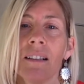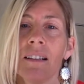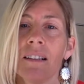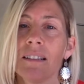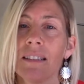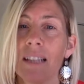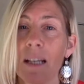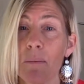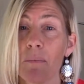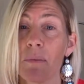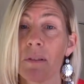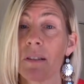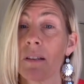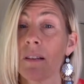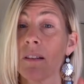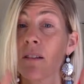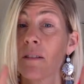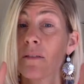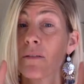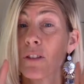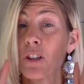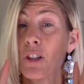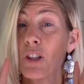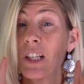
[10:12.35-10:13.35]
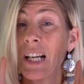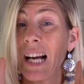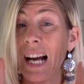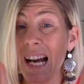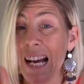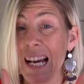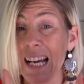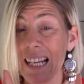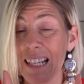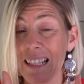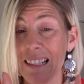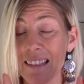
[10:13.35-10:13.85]
tips for you
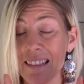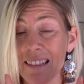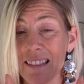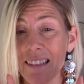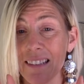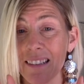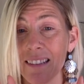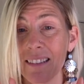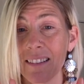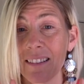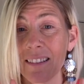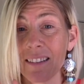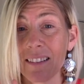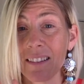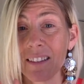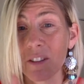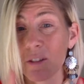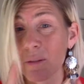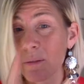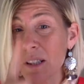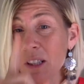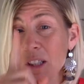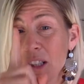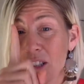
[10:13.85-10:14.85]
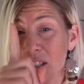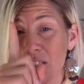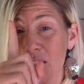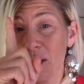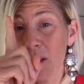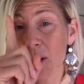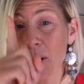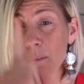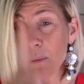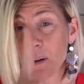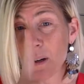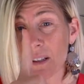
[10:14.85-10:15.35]
guys. There's really just
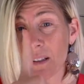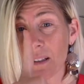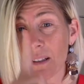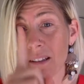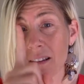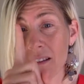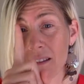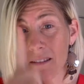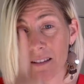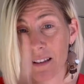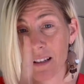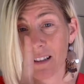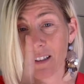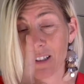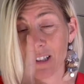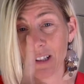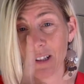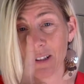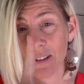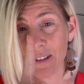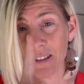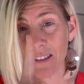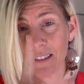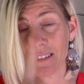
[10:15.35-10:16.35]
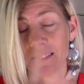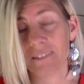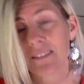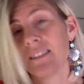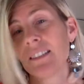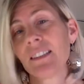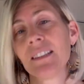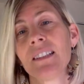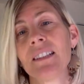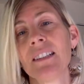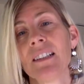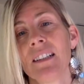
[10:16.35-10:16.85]
one thing to learn,
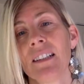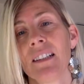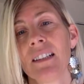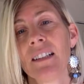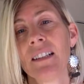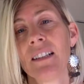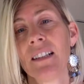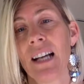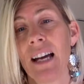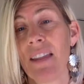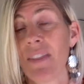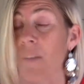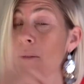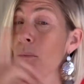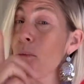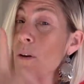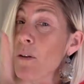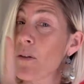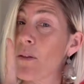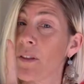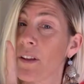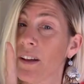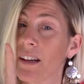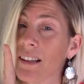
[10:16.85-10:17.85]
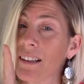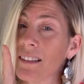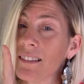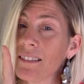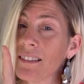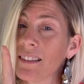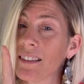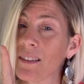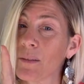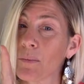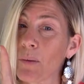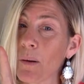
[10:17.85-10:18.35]
and that one thing
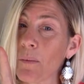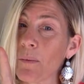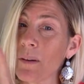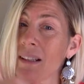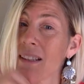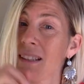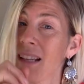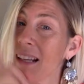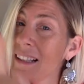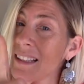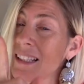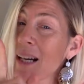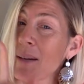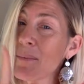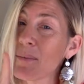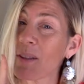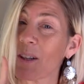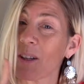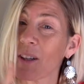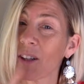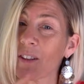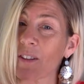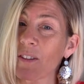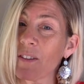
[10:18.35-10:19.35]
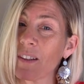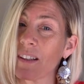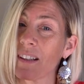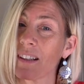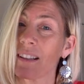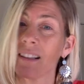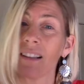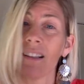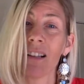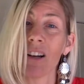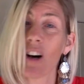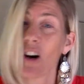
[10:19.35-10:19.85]
is probably 10 times harder
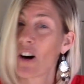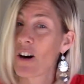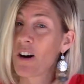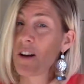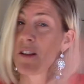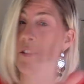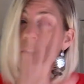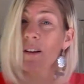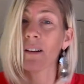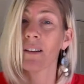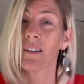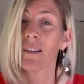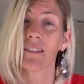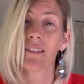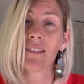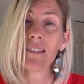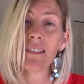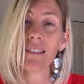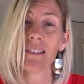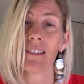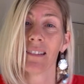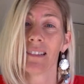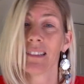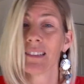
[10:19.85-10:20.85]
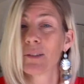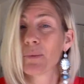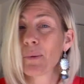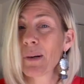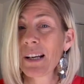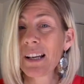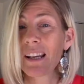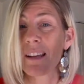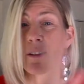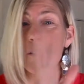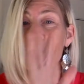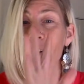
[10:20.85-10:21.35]
than all the
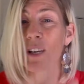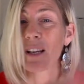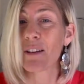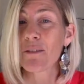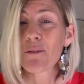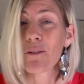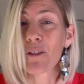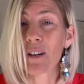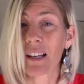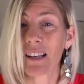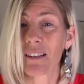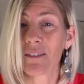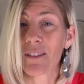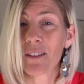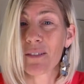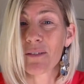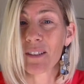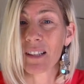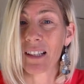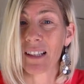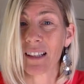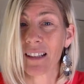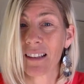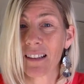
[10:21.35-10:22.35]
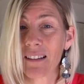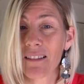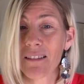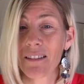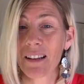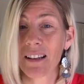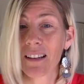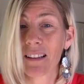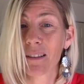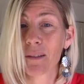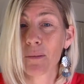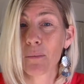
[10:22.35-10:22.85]
20, 30, 40, 50
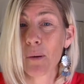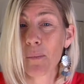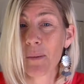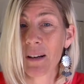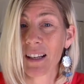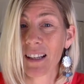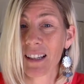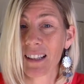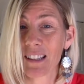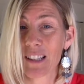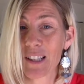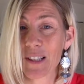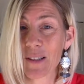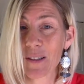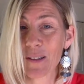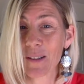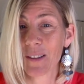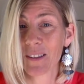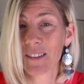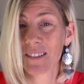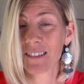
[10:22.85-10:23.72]
things women can do